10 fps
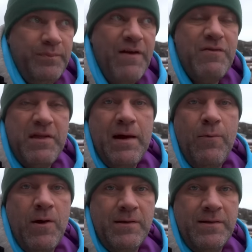everything I
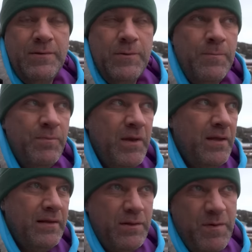wanted to do.
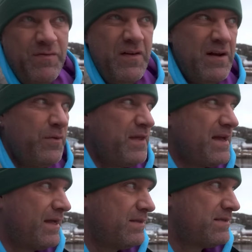Now, to be fair, I don't think
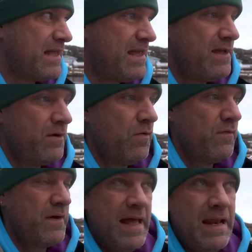I could stay here
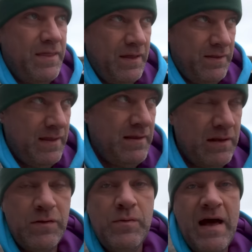overnight. I think they, they
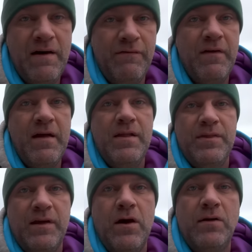do have
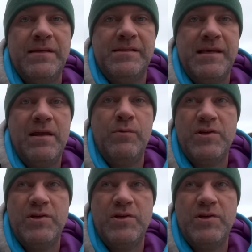the Gaultois Inn,